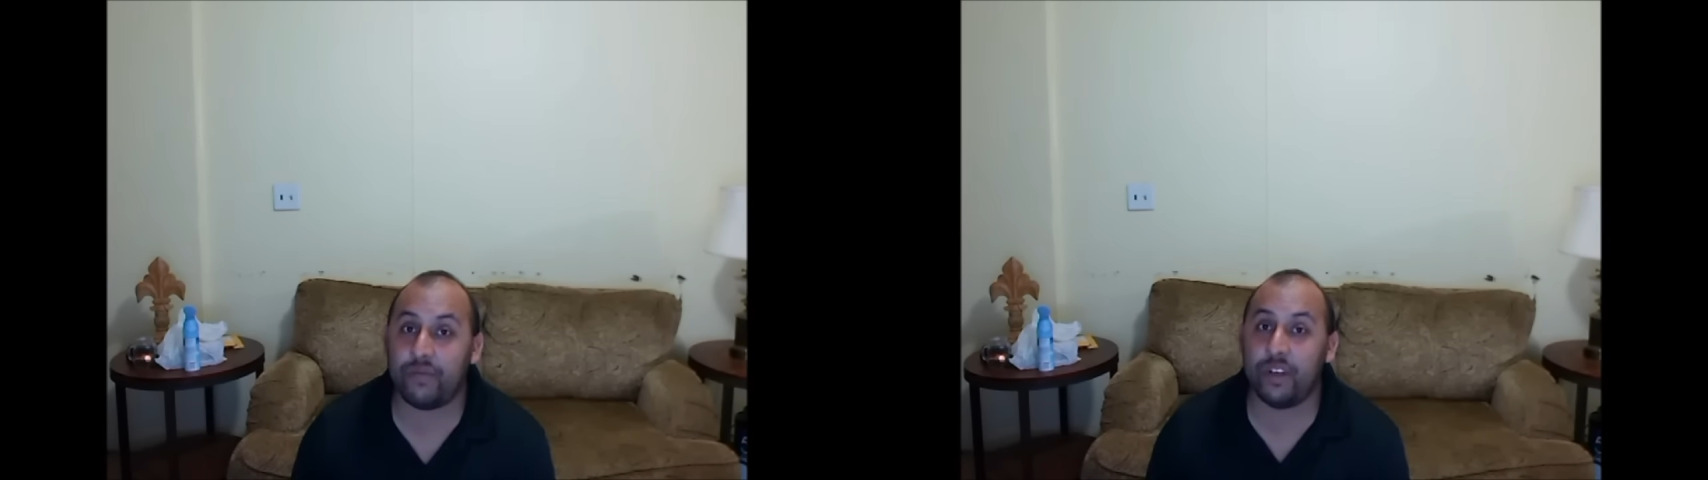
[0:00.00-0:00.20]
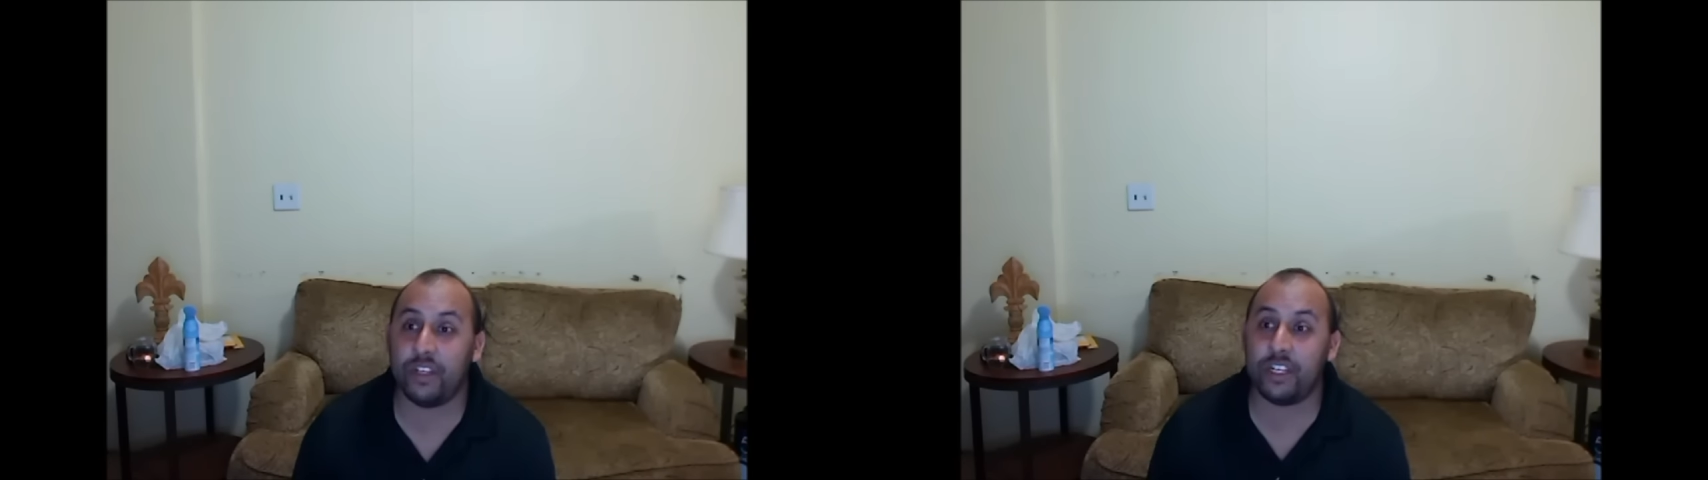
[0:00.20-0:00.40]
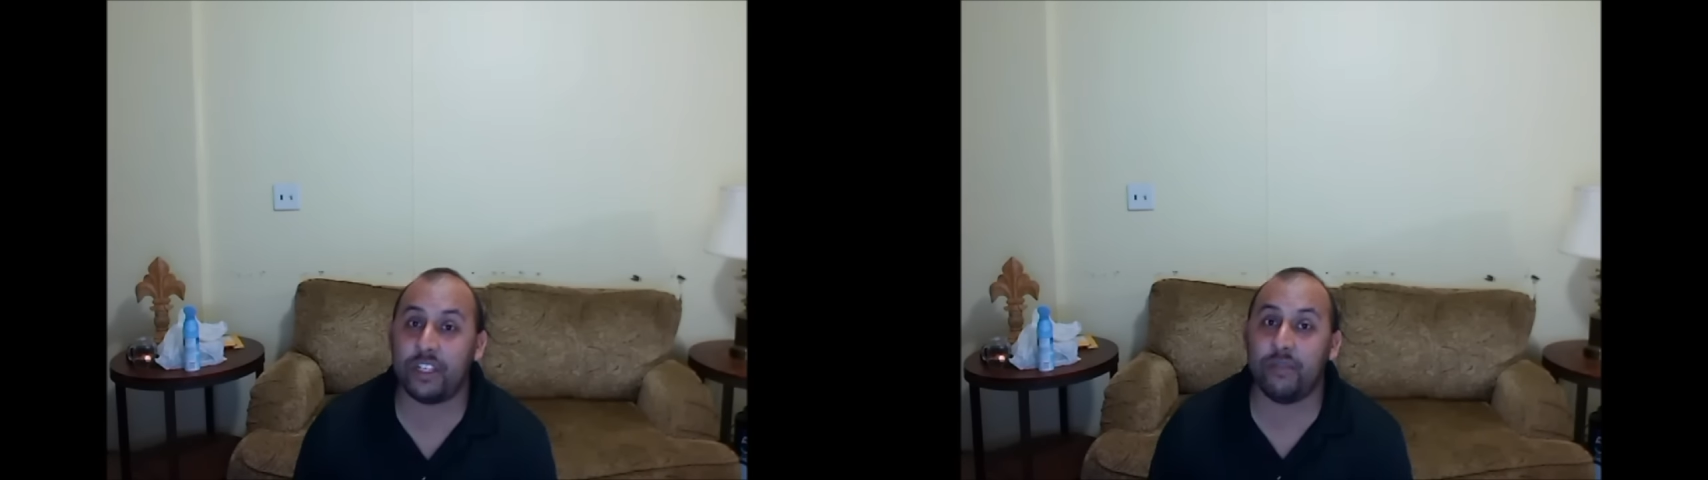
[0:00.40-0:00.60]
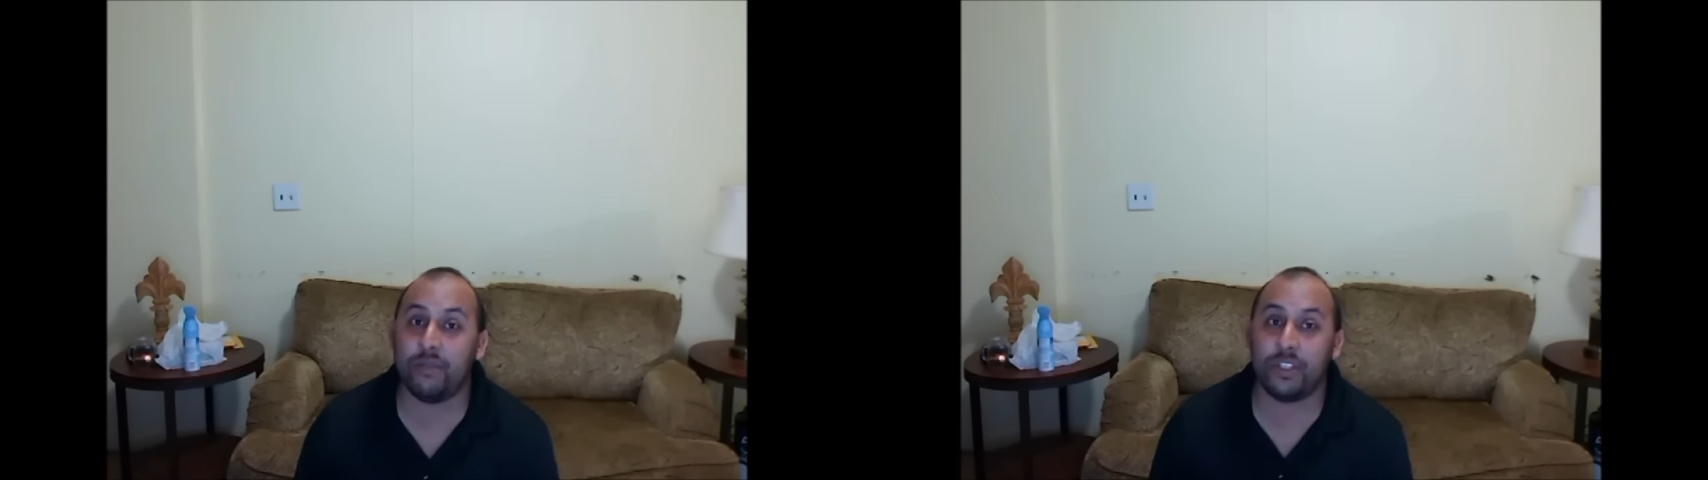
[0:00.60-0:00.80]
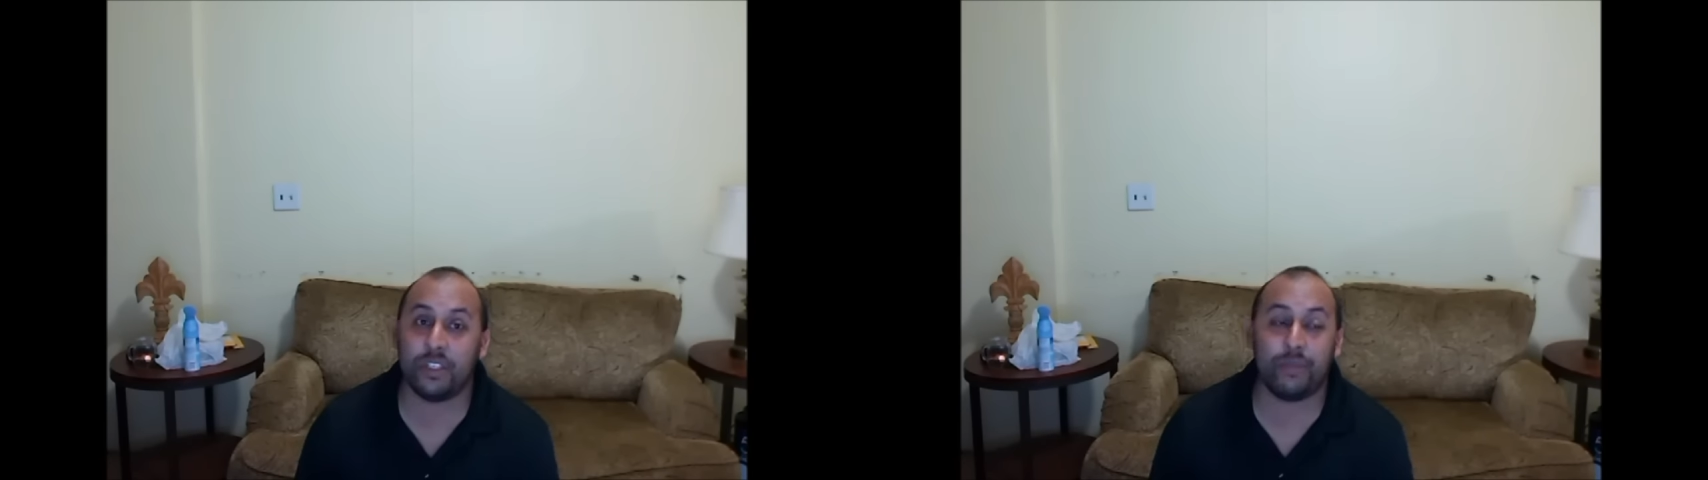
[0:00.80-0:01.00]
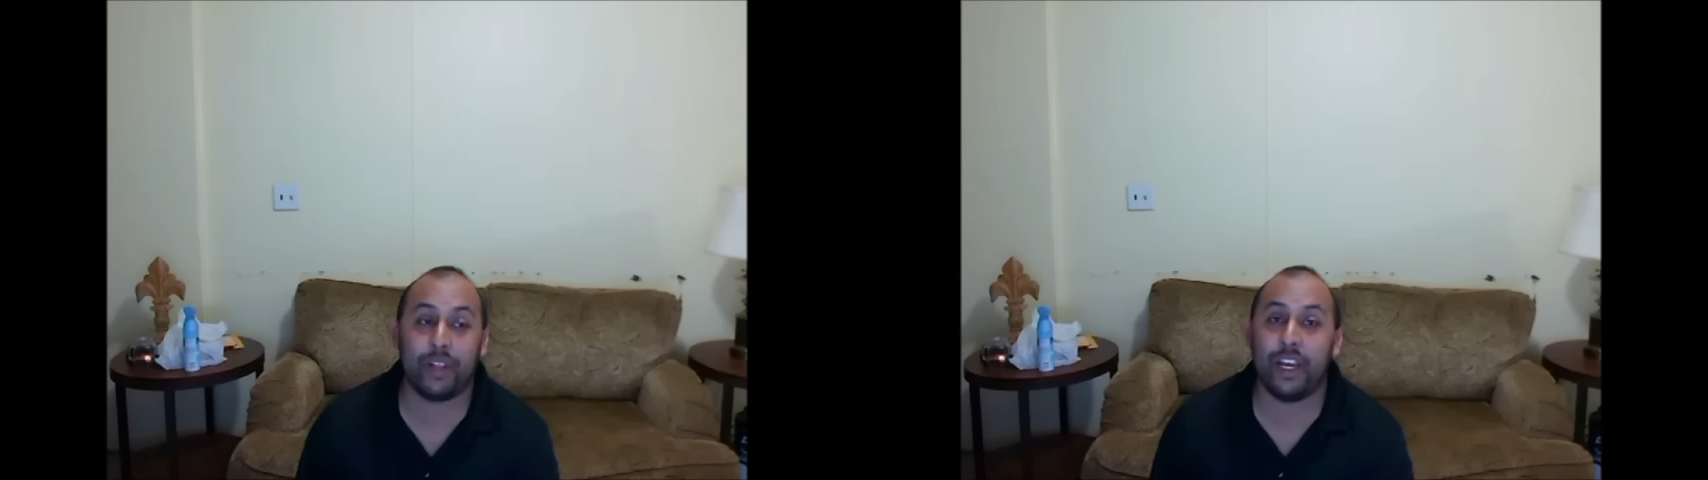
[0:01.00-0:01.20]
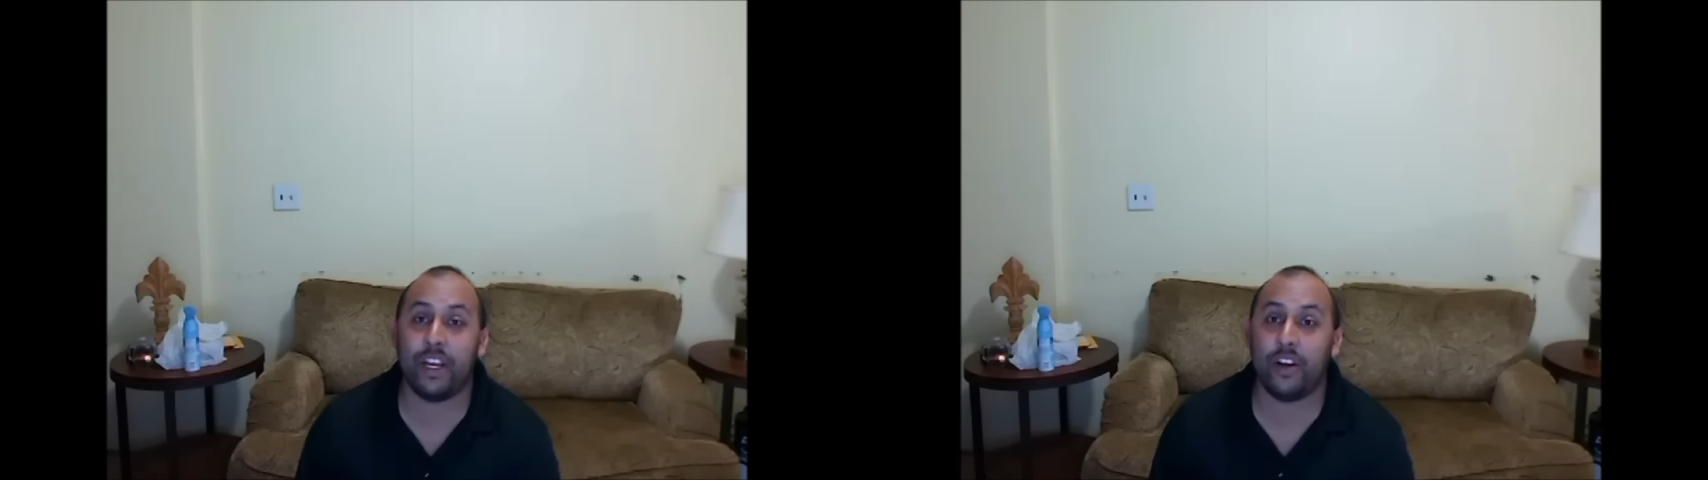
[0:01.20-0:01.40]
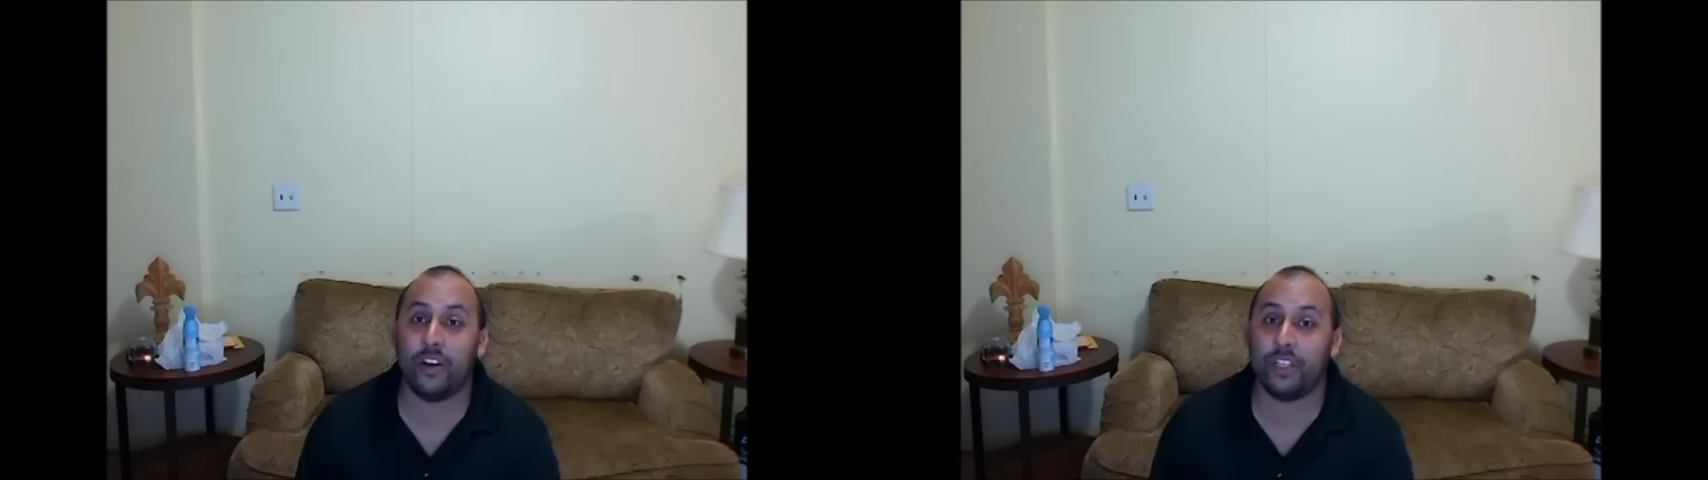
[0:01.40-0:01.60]
uh, Jesse was just playing
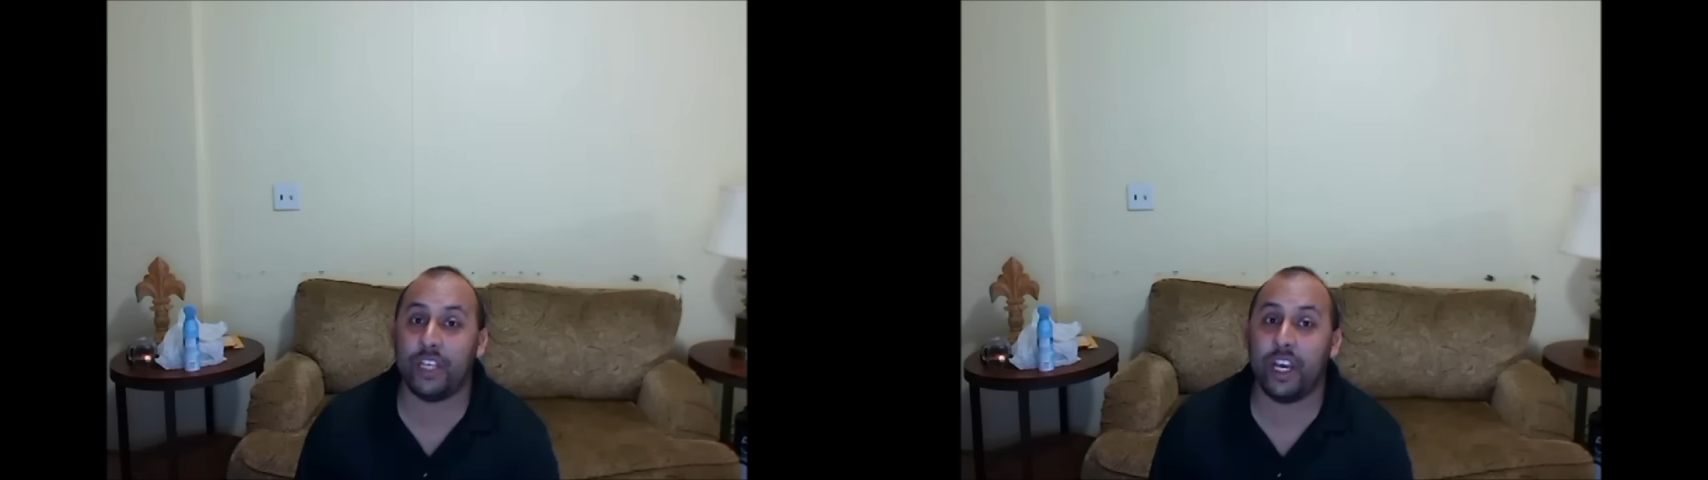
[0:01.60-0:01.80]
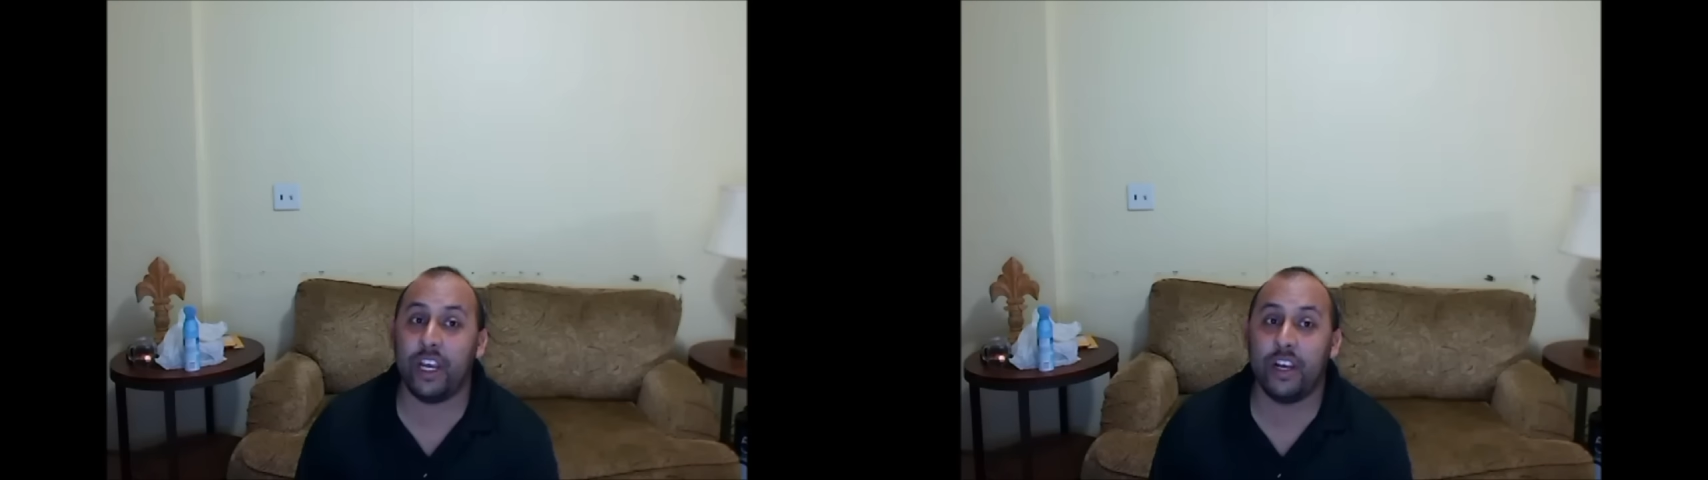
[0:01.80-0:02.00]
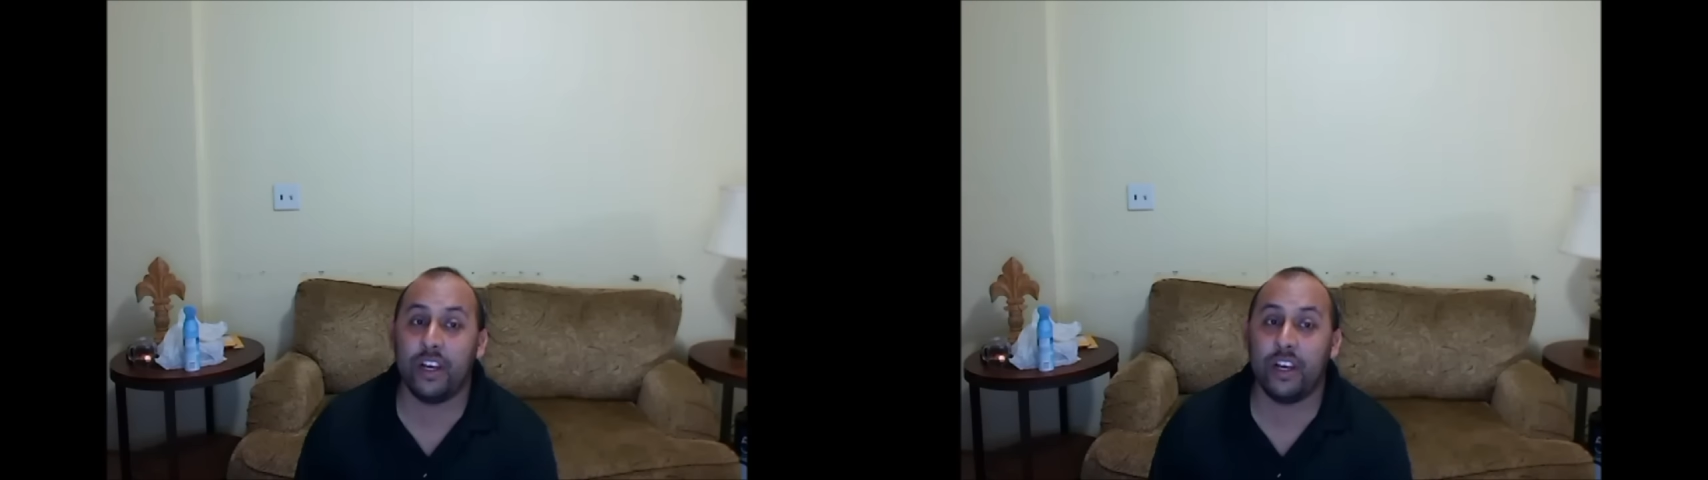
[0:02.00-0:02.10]
it all day,